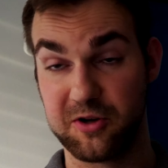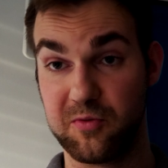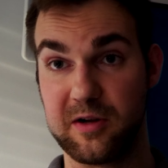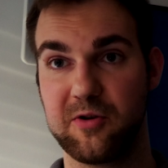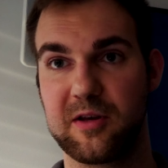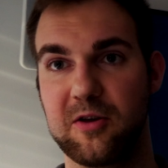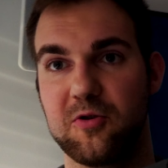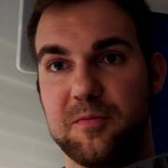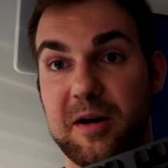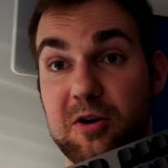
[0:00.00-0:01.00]
only looking
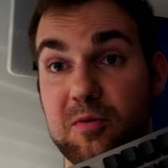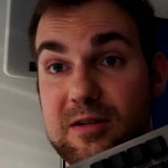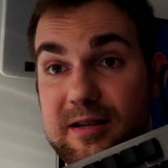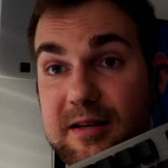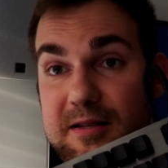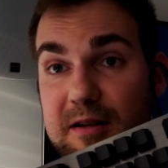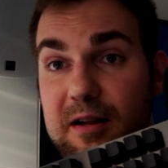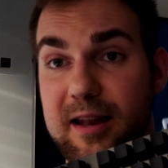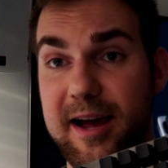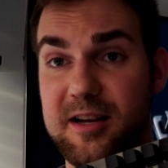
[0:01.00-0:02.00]
good, but obviously is a
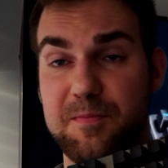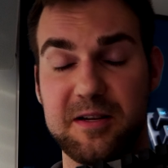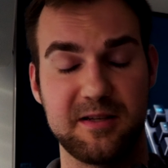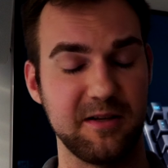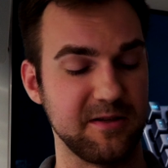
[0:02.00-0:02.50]
light but still